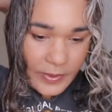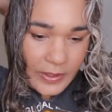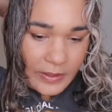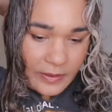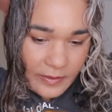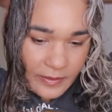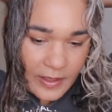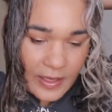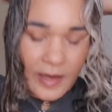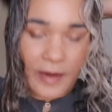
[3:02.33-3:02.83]

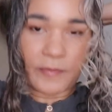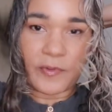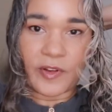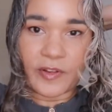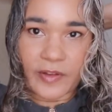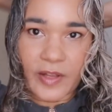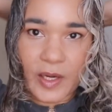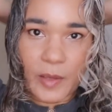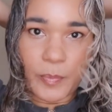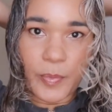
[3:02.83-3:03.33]
And then I'm
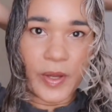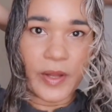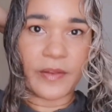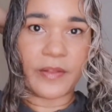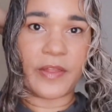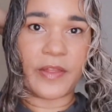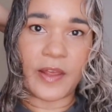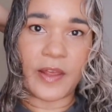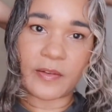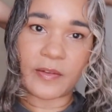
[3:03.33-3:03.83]
just going to
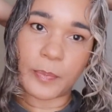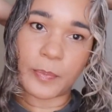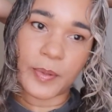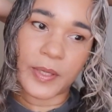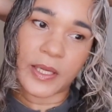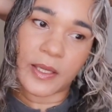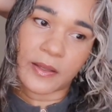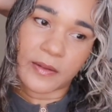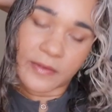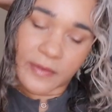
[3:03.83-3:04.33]
put this
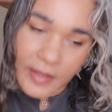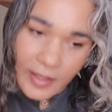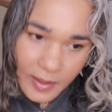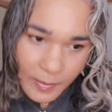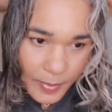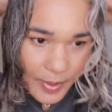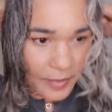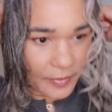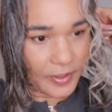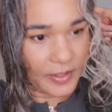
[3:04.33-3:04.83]
piece in a
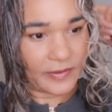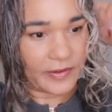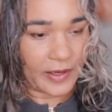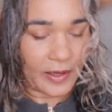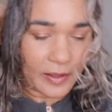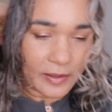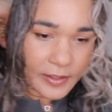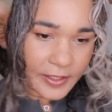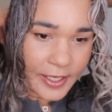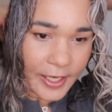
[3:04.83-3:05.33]

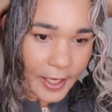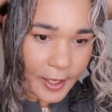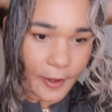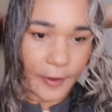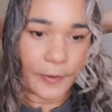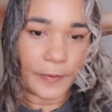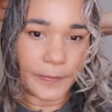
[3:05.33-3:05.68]
ponytail here.